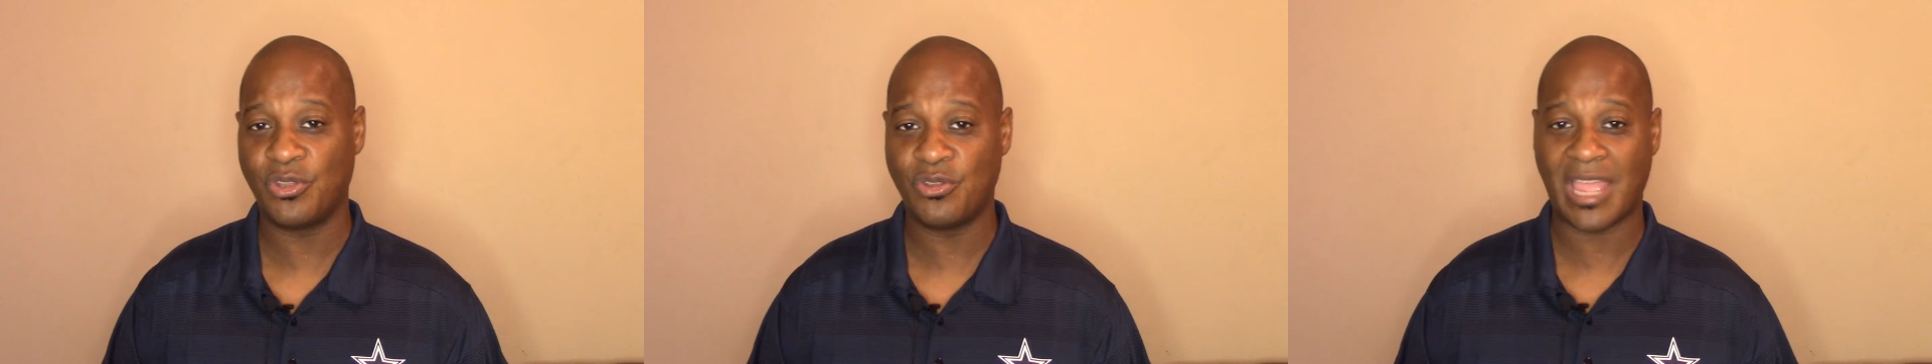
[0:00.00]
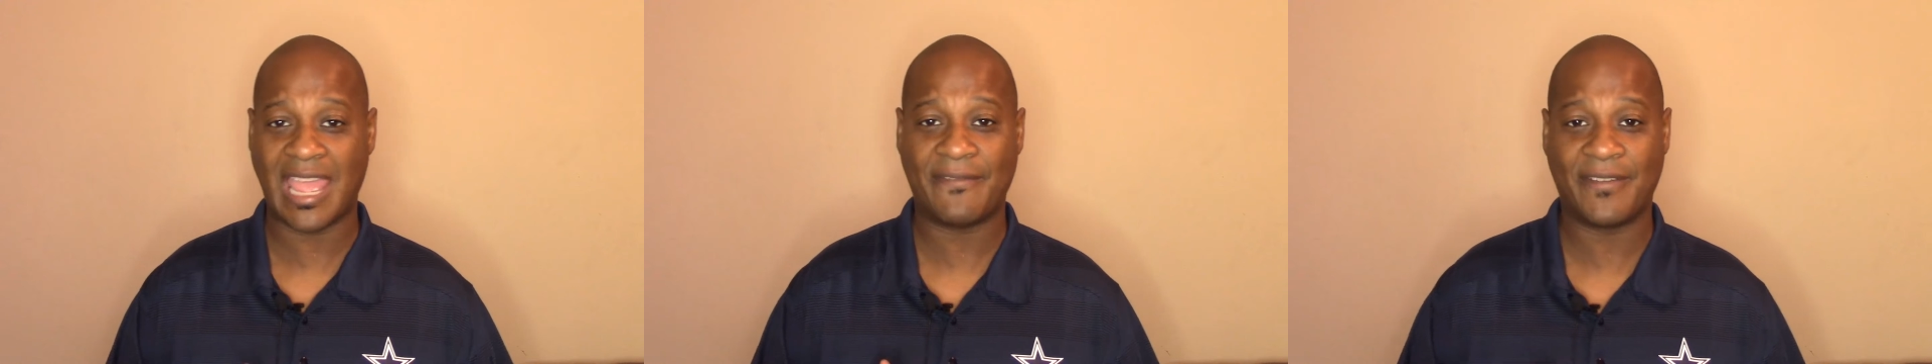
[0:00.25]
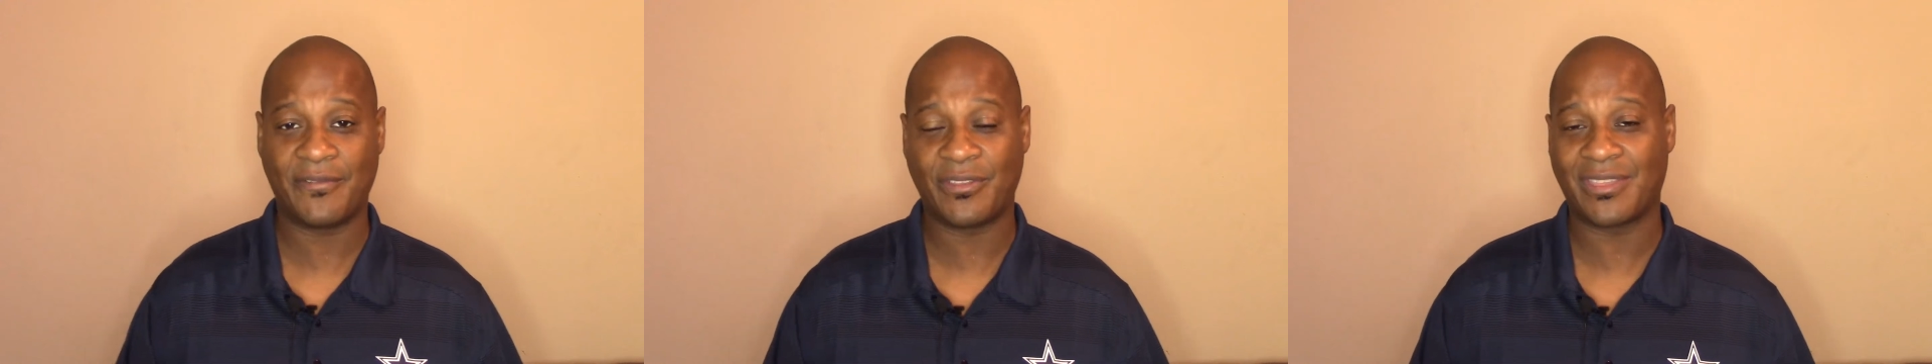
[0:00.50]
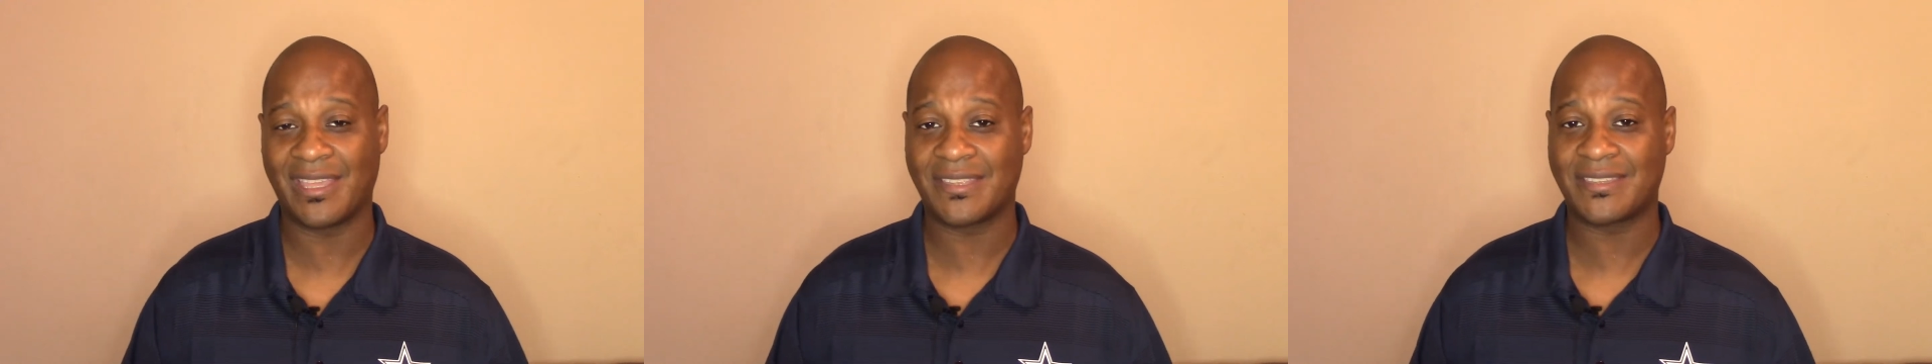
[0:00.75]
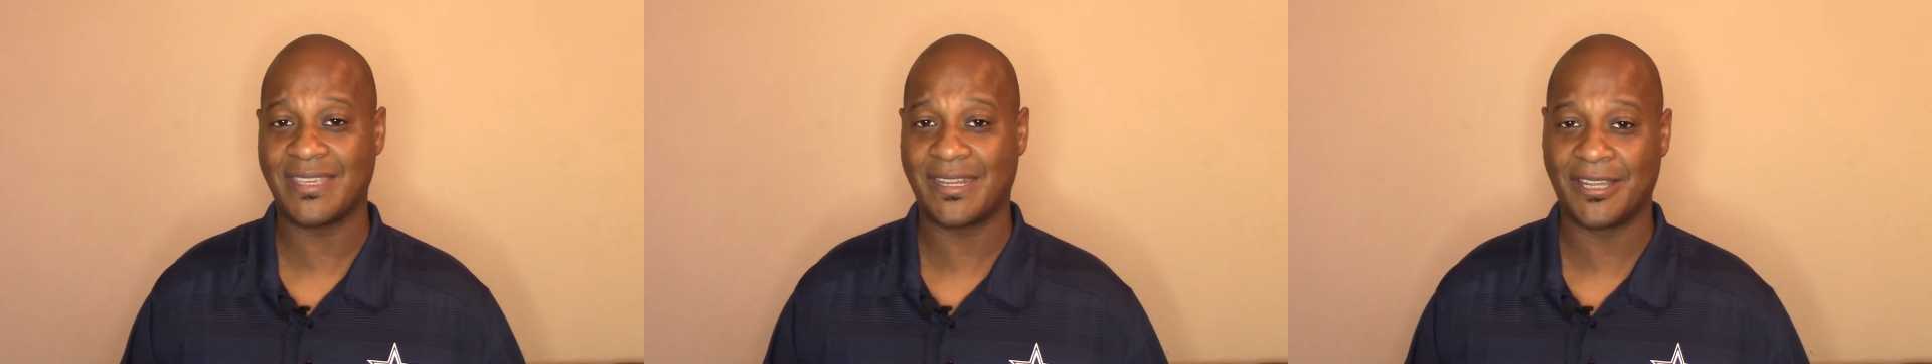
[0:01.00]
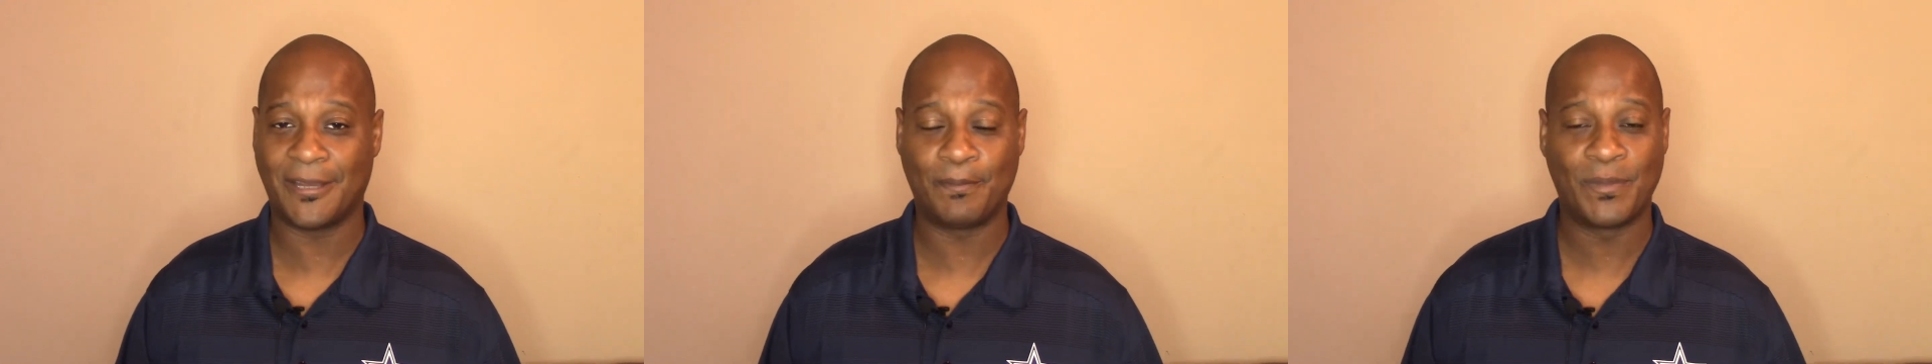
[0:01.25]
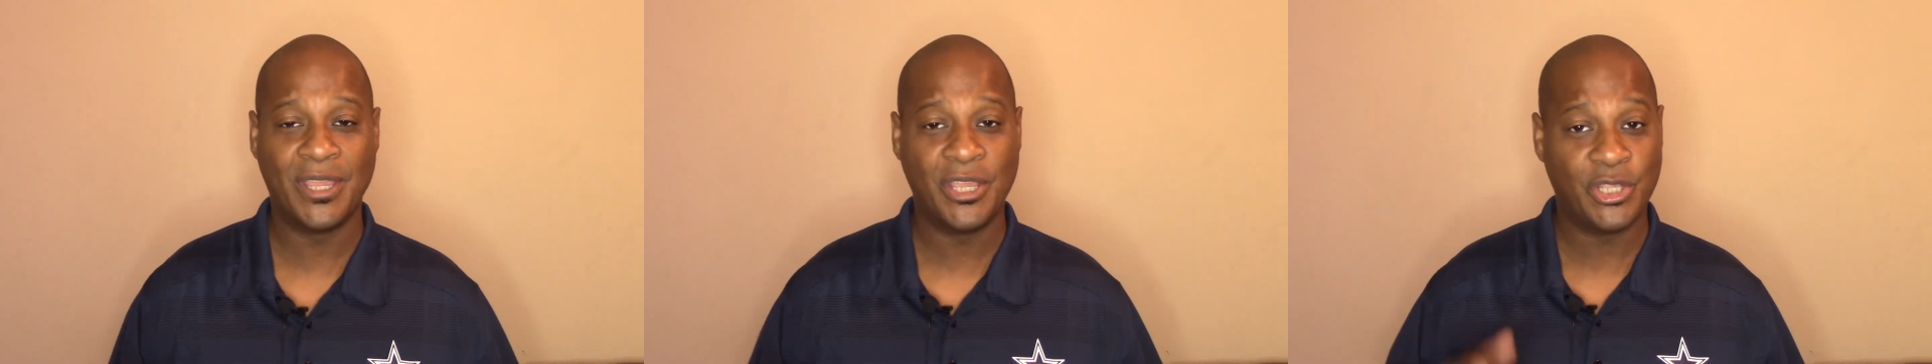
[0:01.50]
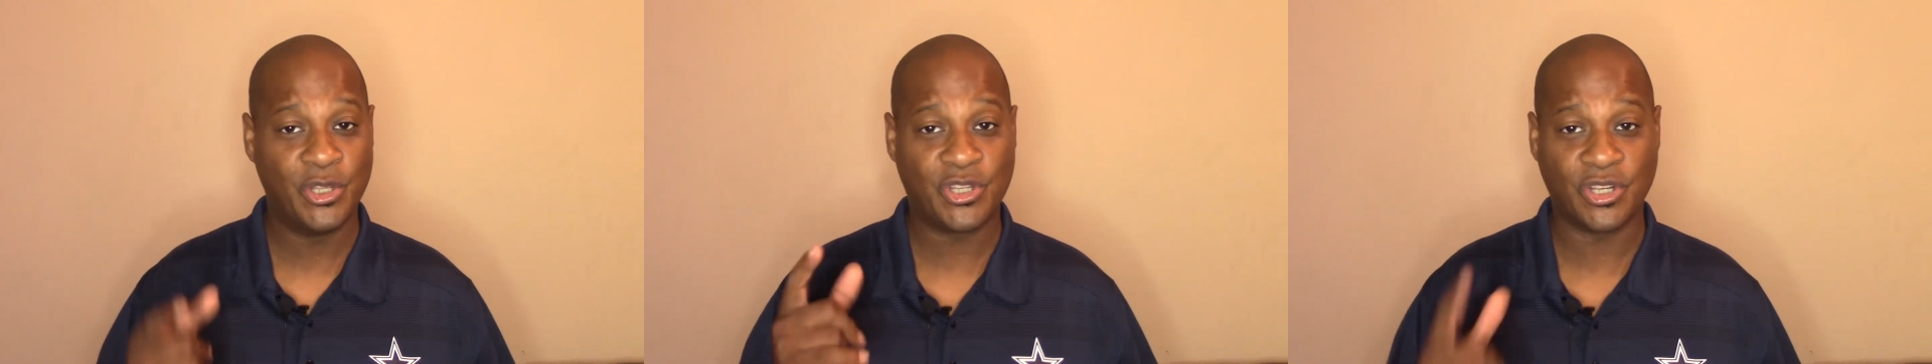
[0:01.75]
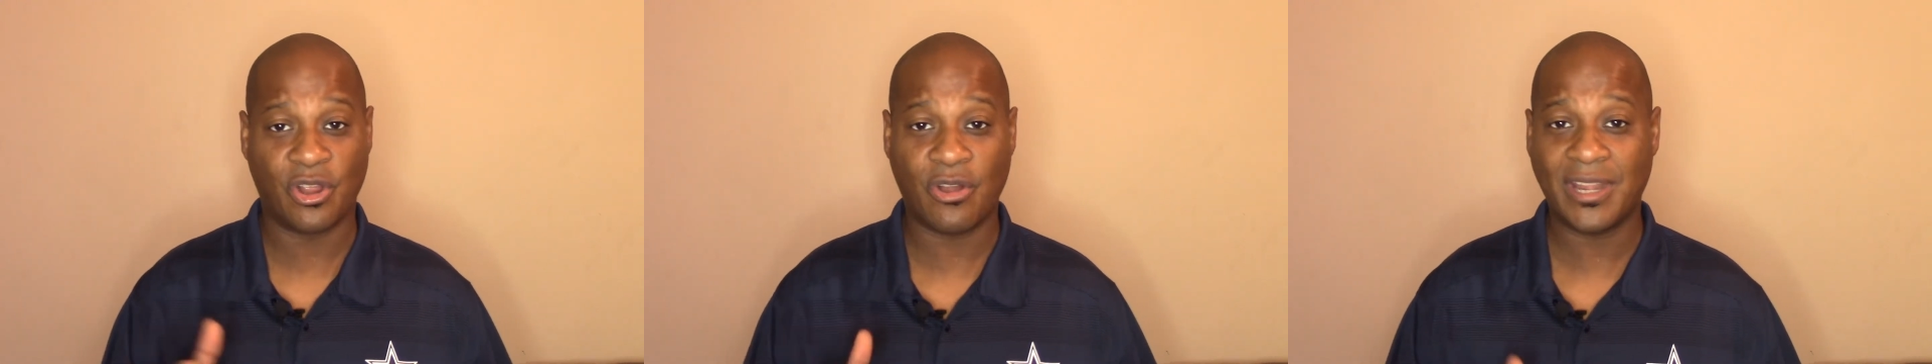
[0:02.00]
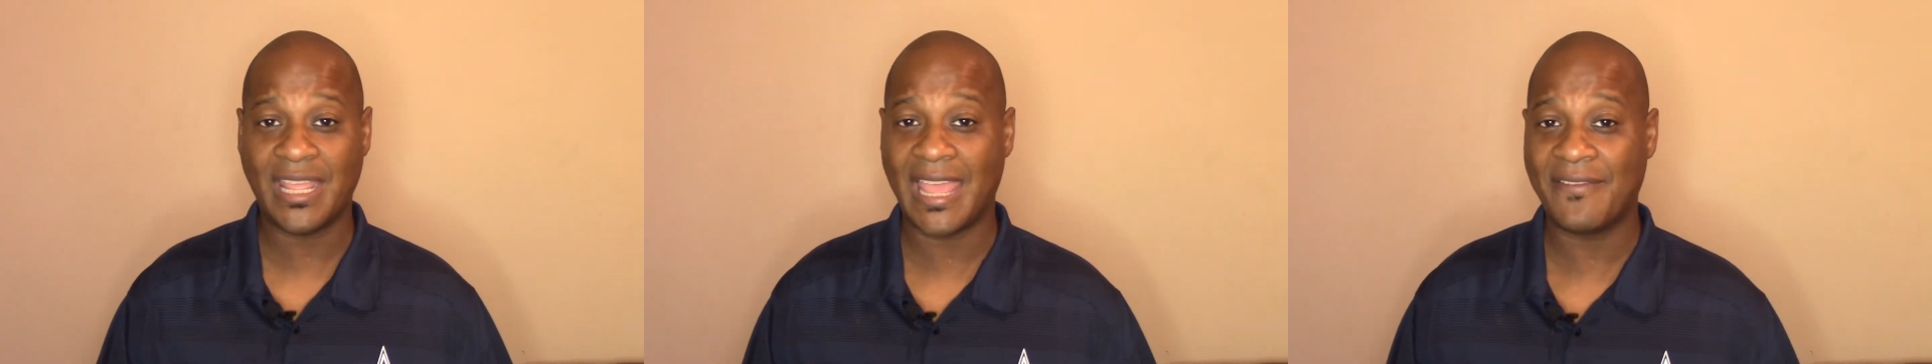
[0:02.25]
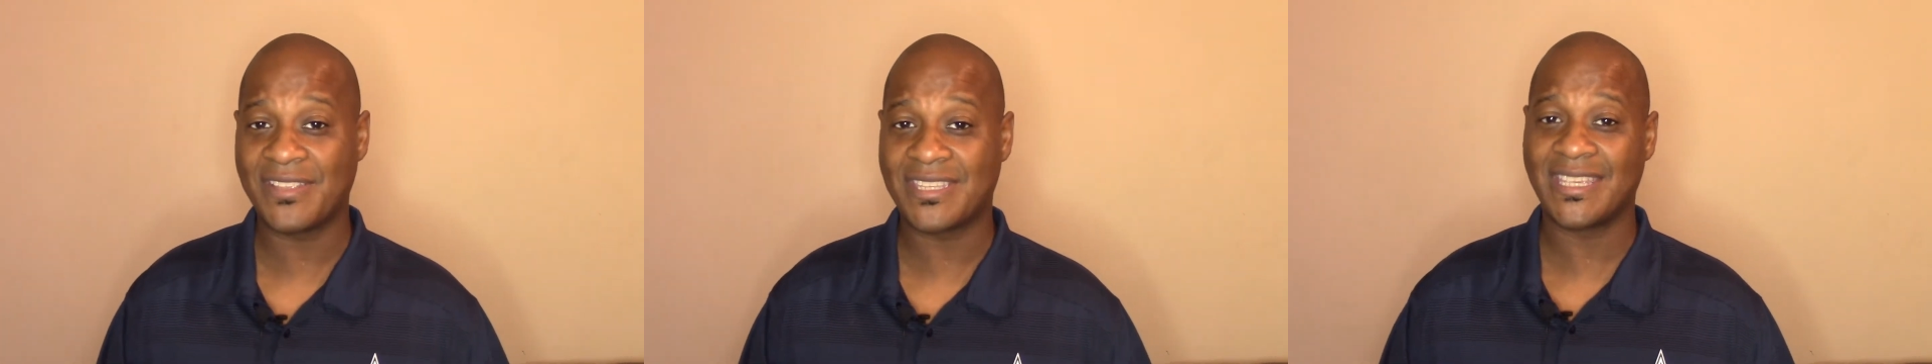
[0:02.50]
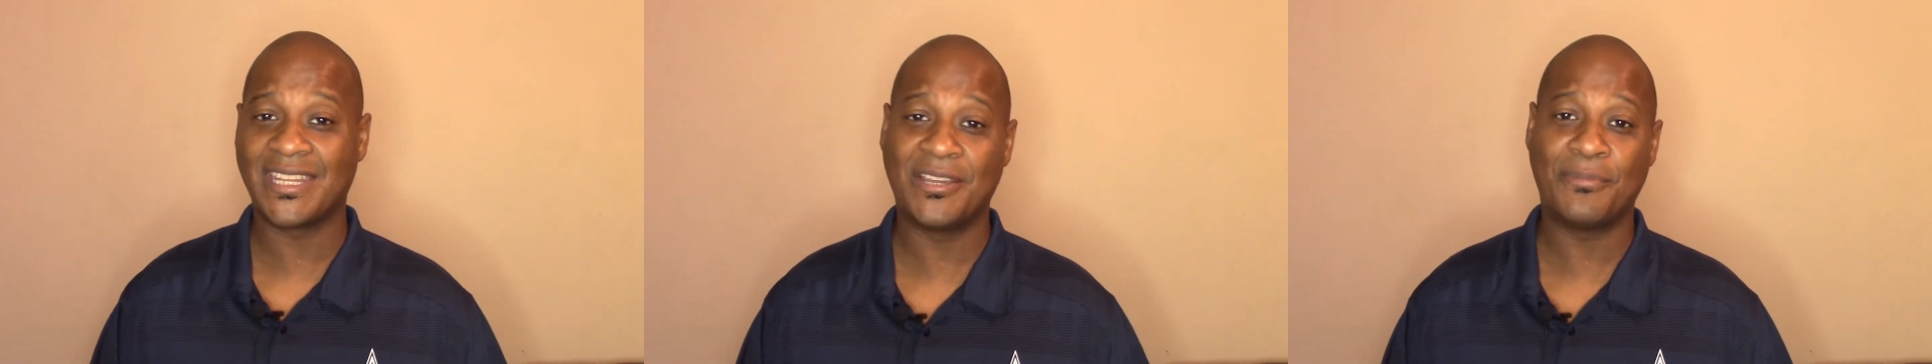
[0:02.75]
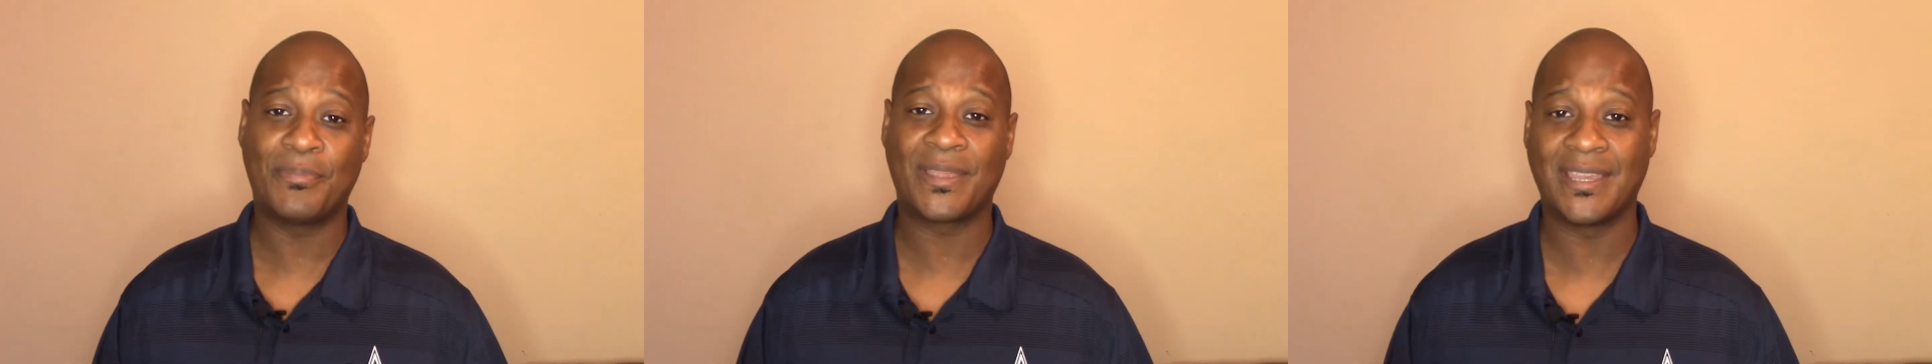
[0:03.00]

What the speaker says: you have everything set up. You should already have it set up,